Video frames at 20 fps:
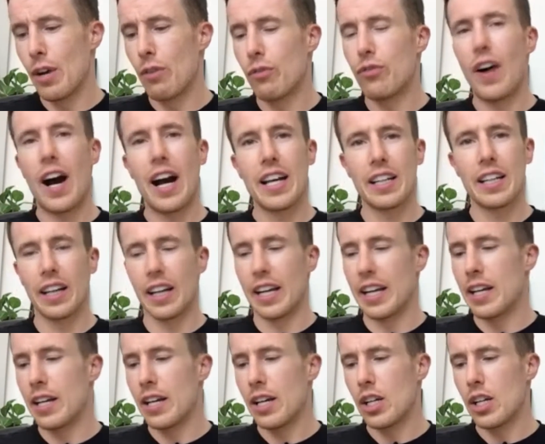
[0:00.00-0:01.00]

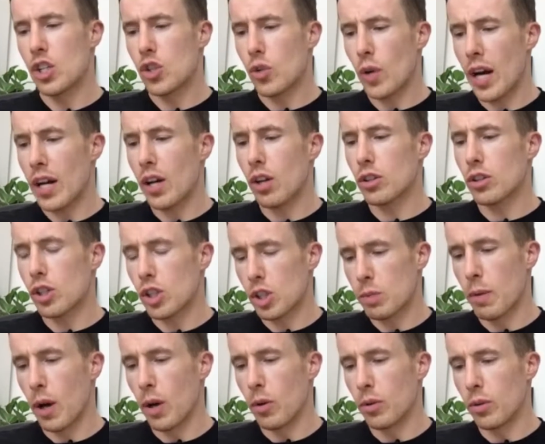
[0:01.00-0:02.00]
Finally, try not to
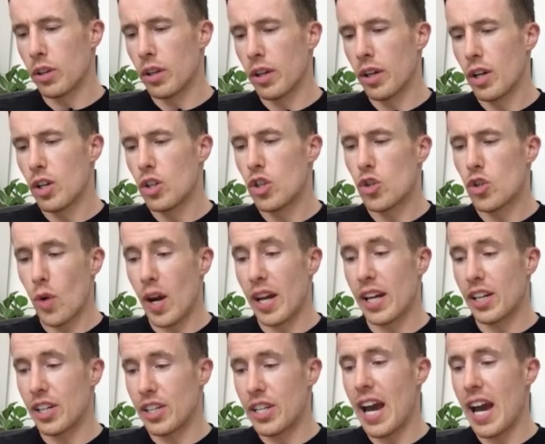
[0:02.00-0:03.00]
smoke.
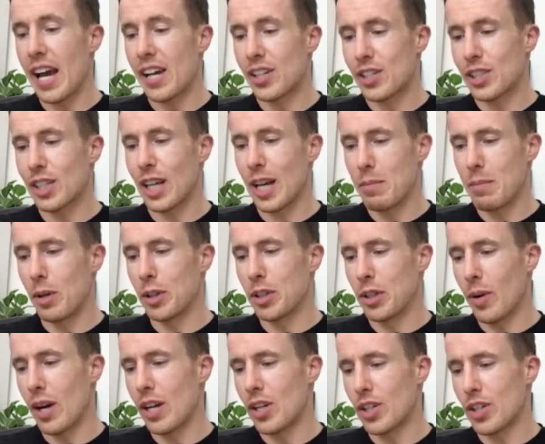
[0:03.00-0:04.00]
Drink, yes, in
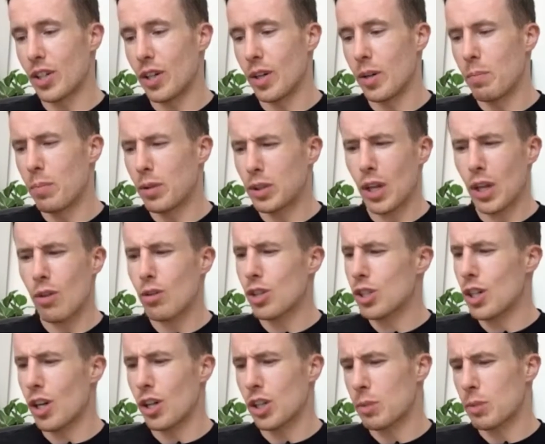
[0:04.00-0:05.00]
moderation, but don't
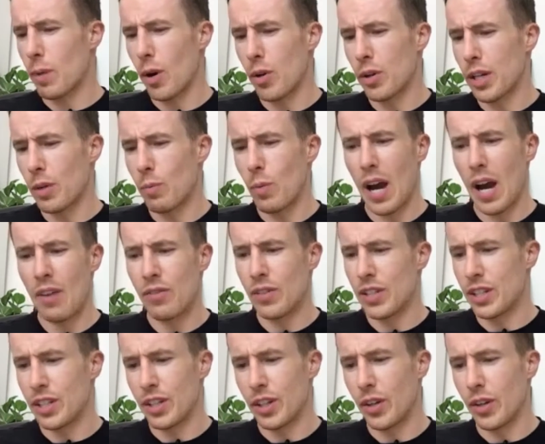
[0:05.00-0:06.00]
start smoking, whatever
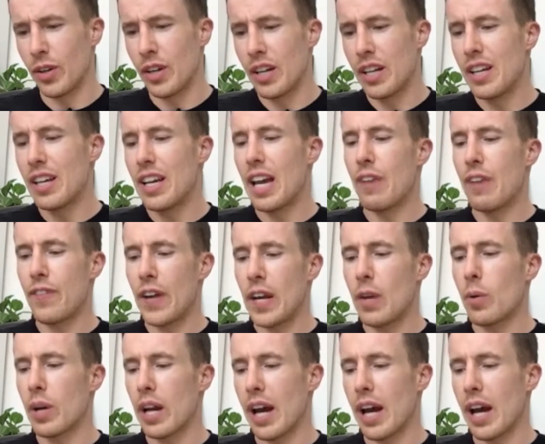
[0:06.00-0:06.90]
you do. If anyone